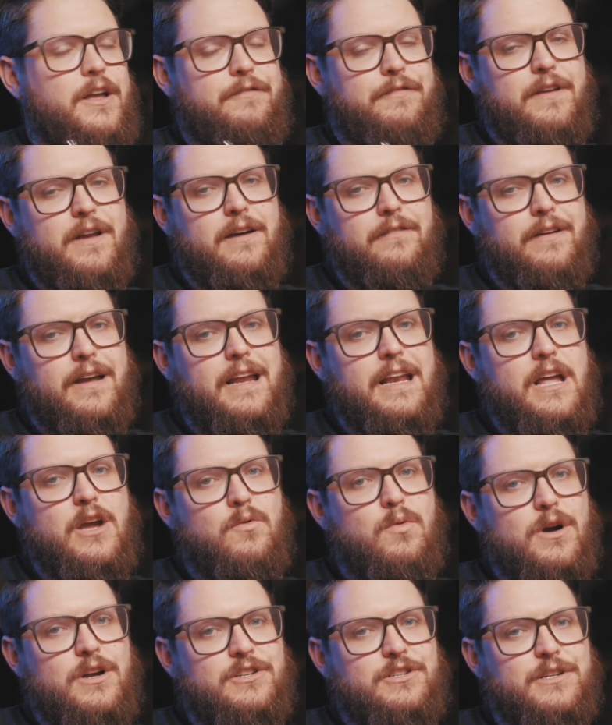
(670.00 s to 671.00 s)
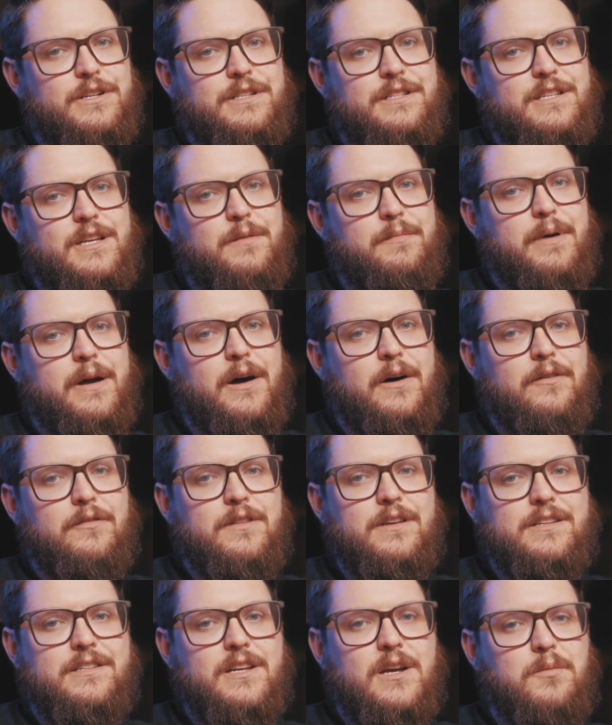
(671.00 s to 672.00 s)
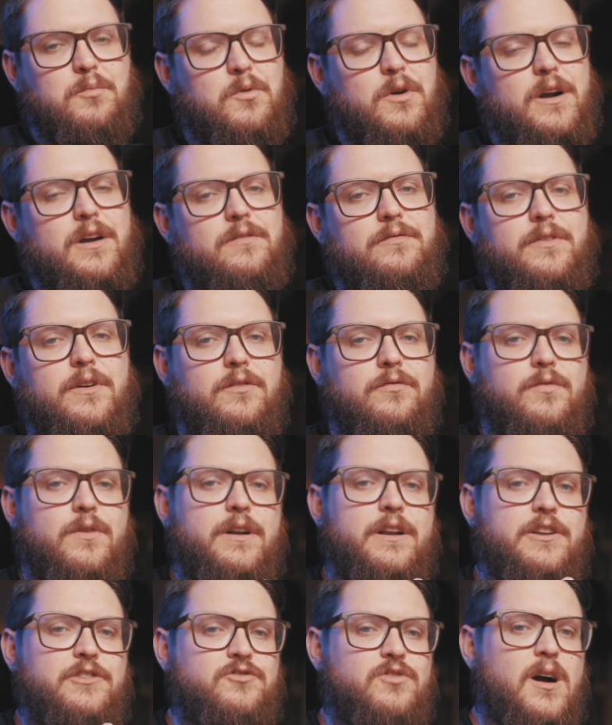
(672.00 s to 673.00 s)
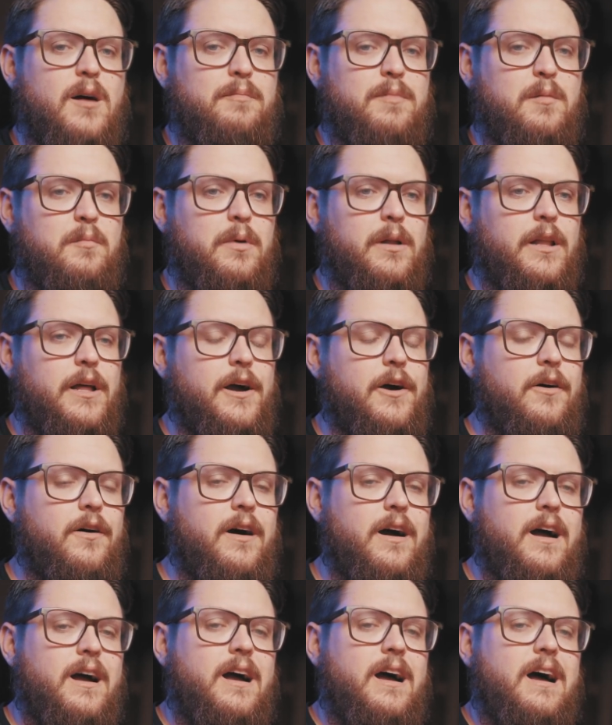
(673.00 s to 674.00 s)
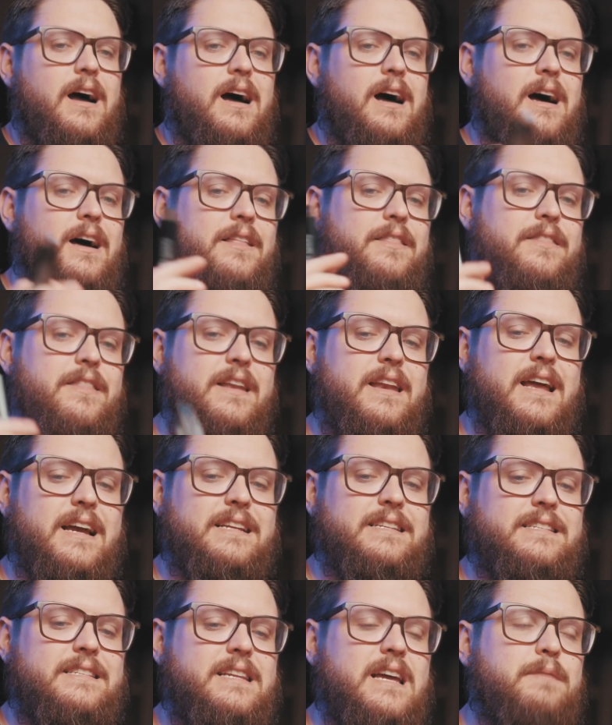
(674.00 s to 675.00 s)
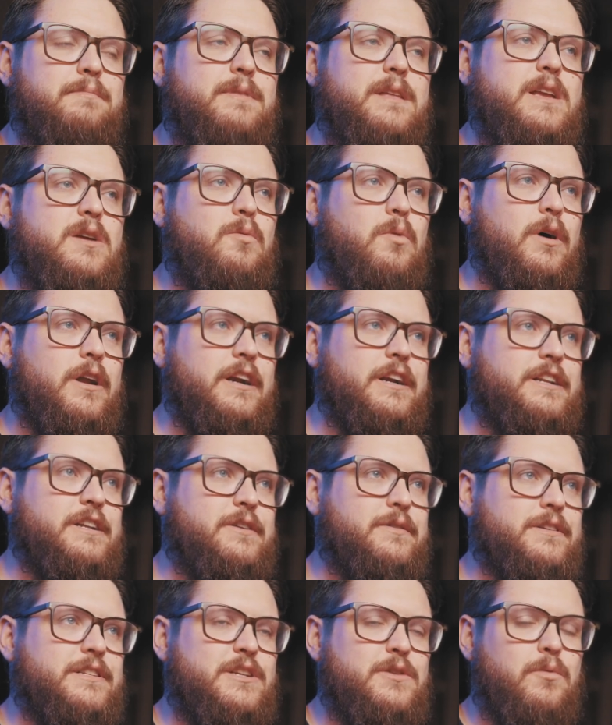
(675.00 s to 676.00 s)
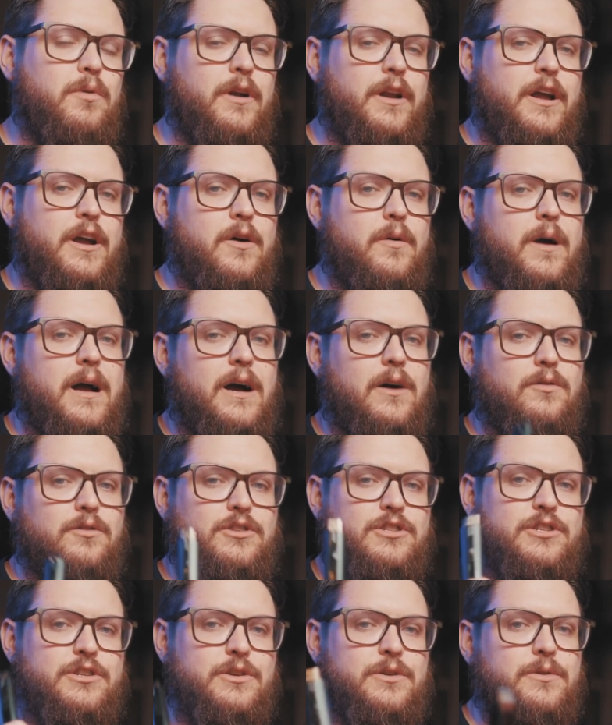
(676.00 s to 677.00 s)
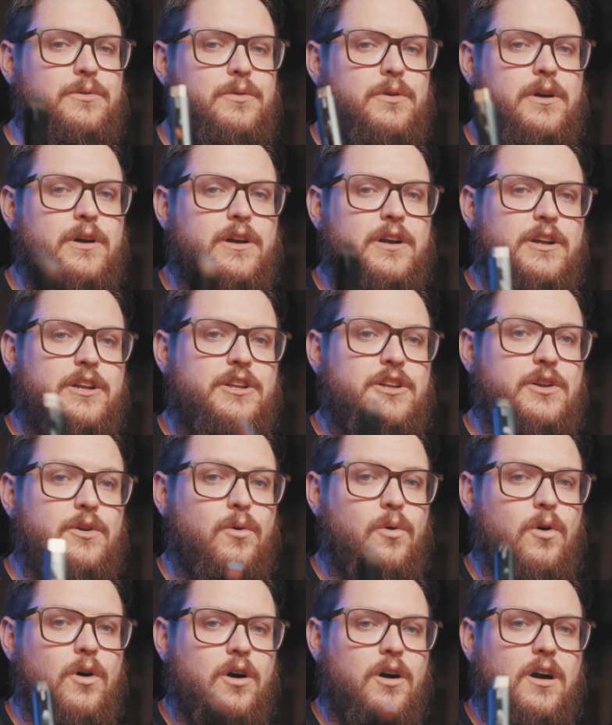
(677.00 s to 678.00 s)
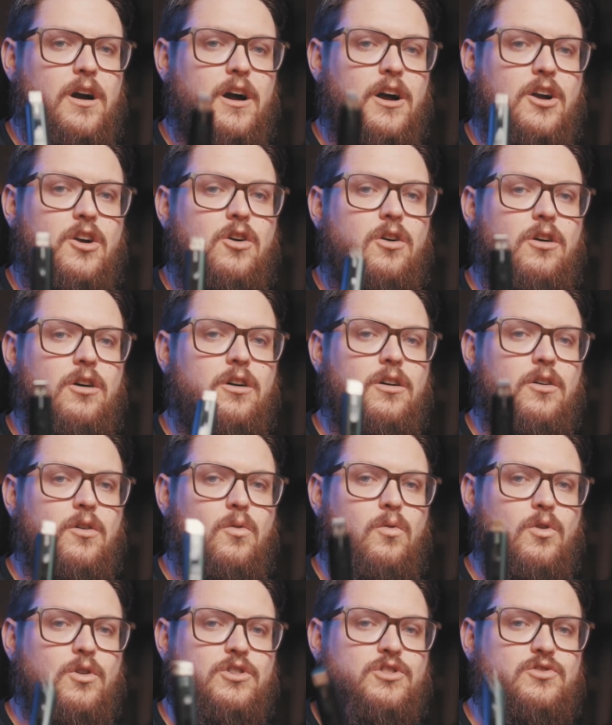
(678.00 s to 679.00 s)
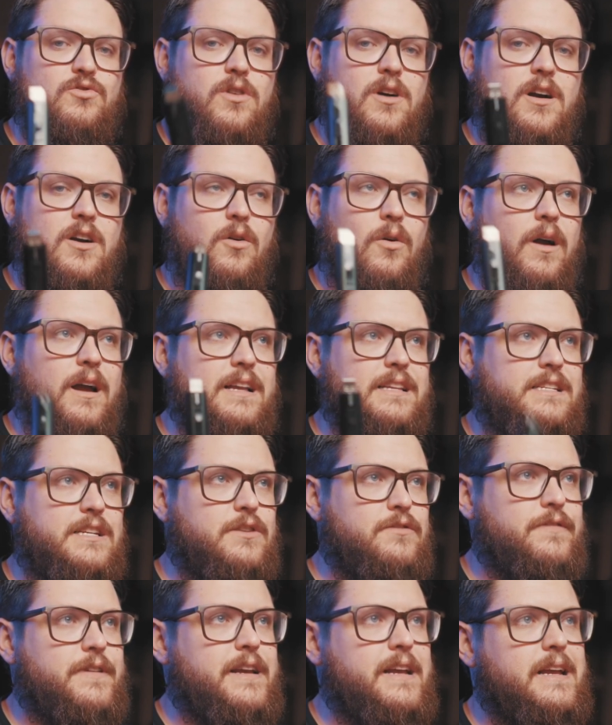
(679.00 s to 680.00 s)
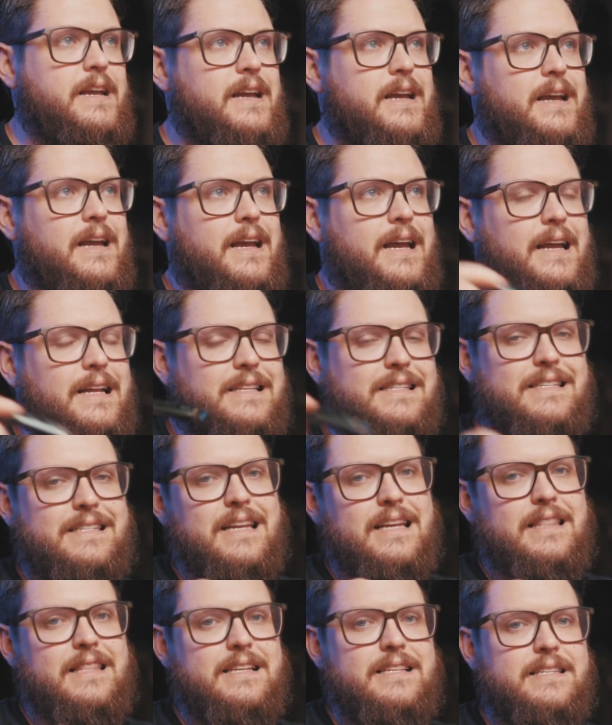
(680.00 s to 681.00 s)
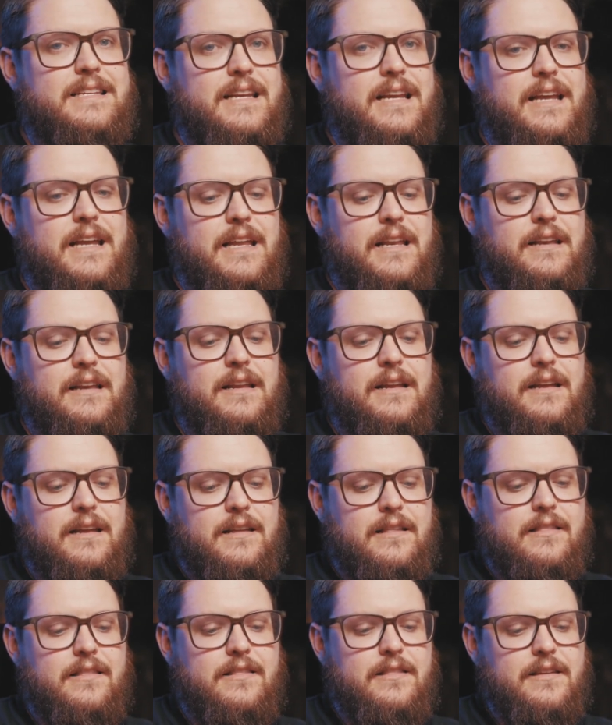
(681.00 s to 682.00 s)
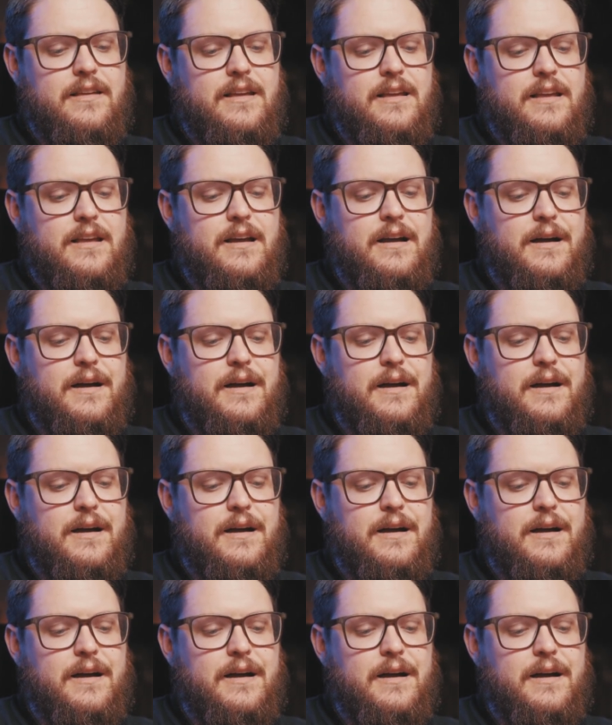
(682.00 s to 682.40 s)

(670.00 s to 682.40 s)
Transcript: you have any questions about this upgrade, feel free to drop them below. The next step that you want to do is you want to go out to your car or truck or SUV and stick this in the